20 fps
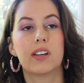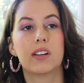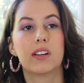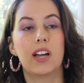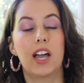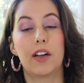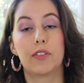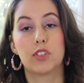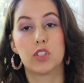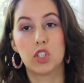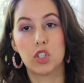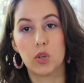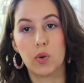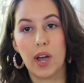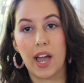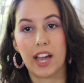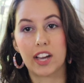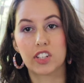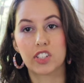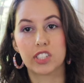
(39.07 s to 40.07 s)
I have two
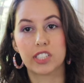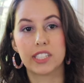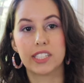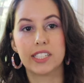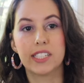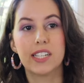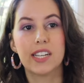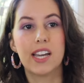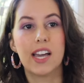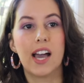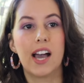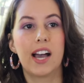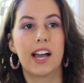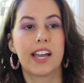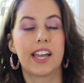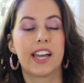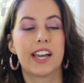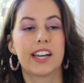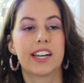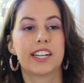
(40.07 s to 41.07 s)
actually. I
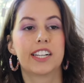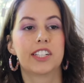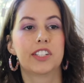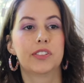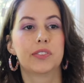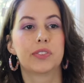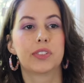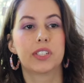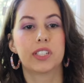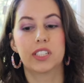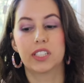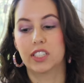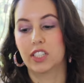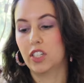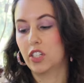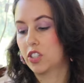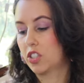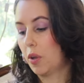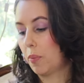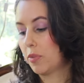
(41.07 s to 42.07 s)
have
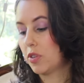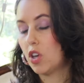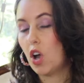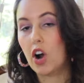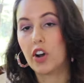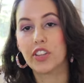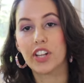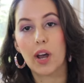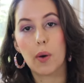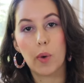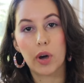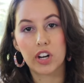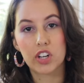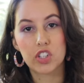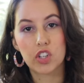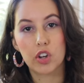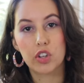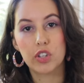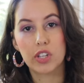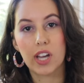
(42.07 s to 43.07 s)
some yarn that I want to
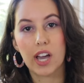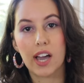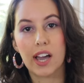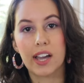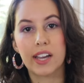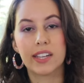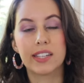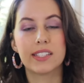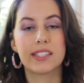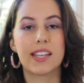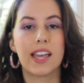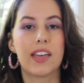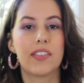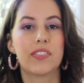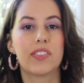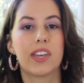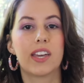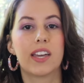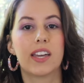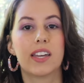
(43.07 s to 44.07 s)
show you guys, and
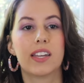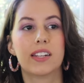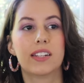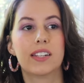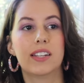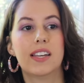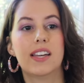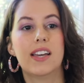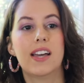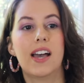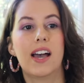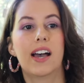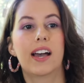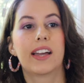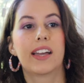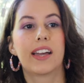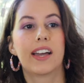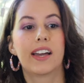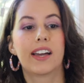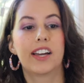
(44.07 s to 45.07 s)
then I
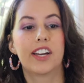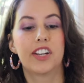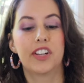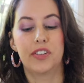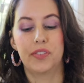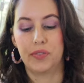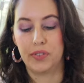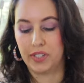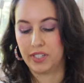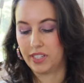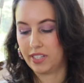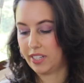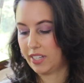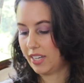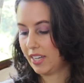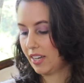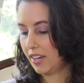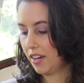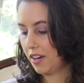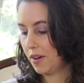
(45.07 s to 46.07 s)
have
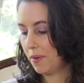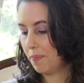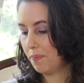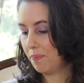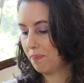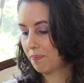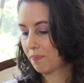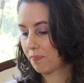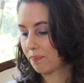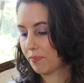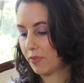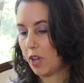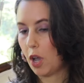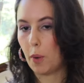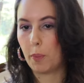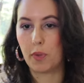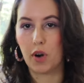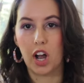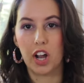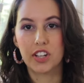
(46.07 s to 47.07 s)
a
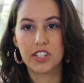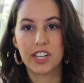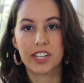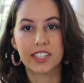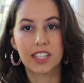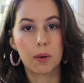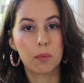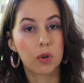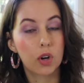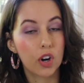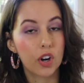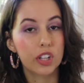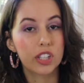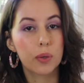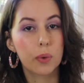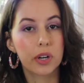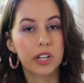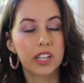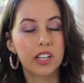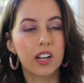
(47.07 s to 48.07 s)
project I'm currently
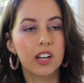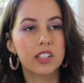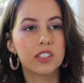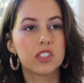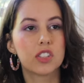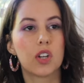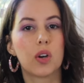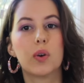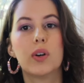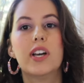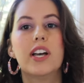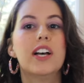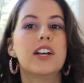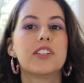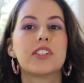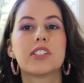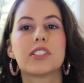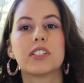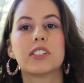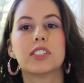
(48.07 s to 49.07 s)
working on. So
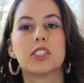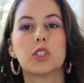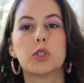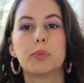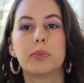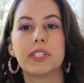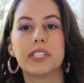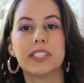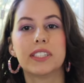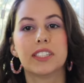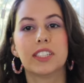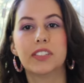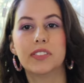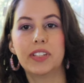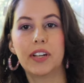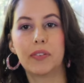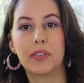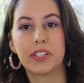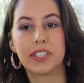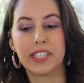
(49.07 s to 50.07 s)
just a little bit of
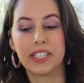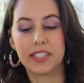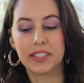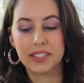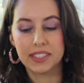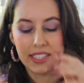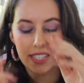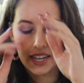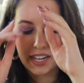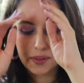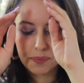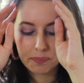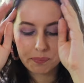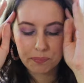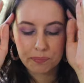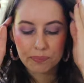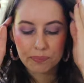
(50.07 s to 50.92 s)
everything today.